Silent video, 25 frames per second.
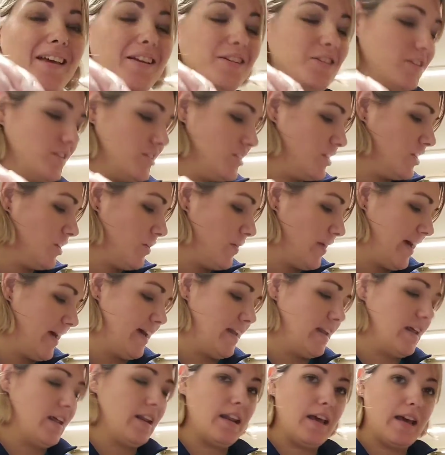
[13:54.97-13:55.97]
just to go
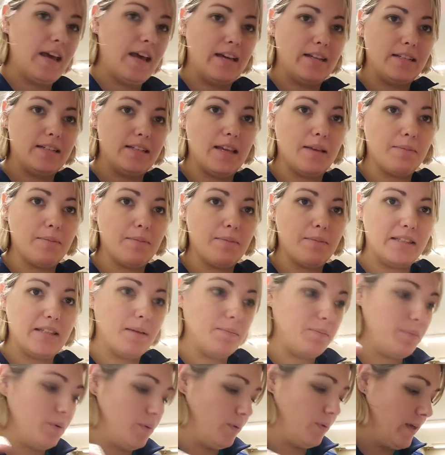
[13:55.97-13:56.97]
ahead and take my
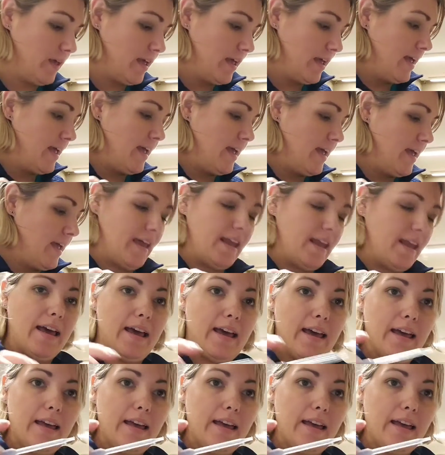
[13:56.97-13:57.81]
sample and